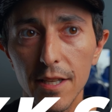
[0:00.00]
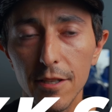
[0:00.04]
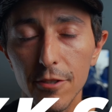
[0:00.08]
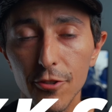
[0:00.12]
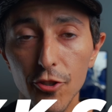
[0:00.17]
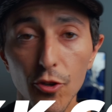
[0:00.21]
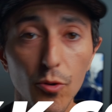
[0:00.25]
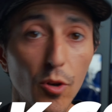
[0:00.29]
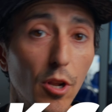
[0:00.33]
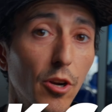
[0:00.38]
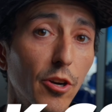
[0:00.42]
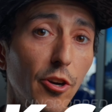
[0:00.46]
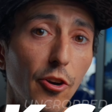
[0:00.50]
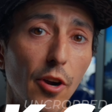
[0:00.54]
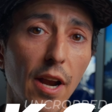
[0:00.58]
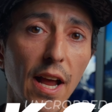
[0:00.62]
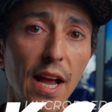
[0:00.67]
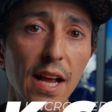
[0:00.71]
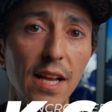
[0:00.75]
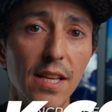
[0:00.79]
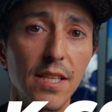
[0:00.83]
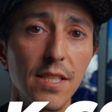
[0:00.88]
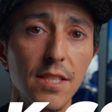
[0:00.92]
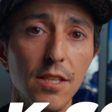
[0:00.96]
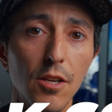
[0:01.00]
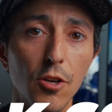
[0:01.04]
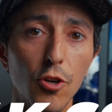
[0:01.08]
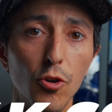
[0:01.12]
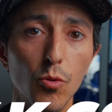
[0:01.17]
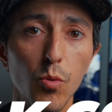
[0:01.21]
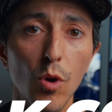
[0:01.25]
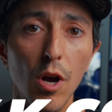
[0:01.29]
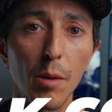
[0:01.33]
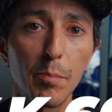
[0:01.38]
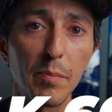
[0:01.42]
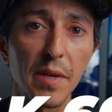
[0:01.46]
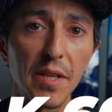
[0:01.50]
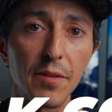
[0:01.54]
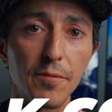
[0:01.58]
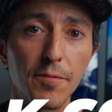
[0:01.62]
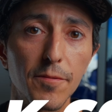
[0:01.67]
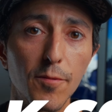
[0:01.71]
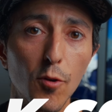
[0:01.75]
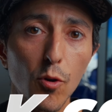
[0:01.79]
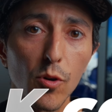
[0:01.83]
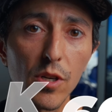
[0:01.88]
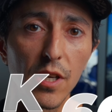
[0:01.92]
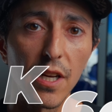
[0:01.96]
no longer has a crop in
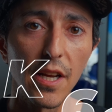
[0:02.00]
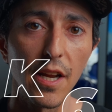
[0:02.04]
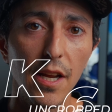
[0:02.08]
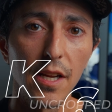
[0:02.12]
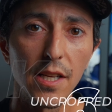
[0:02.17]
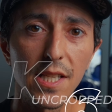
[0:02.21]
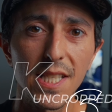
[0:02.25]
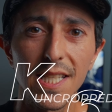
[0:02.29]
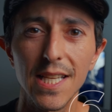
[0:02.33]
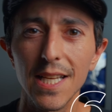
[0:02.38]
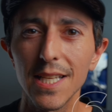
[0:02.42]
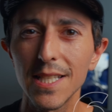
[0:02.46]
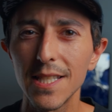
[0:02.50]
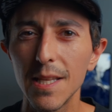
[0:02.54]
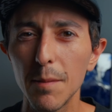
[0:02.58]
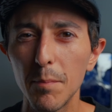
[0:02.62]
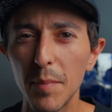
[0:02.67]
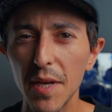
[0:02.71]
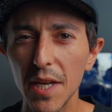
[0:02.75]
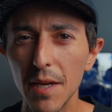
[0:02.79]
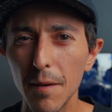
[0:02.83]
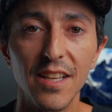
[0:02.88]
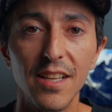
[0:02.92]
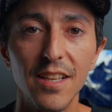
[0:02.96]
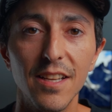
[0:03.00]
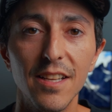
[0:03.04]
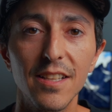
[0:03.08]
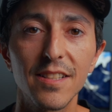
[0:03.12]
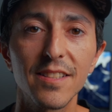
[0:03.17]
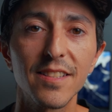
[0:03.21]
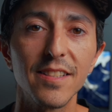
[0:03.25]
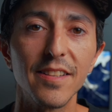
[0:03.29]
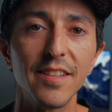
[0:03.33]
4K 60p. It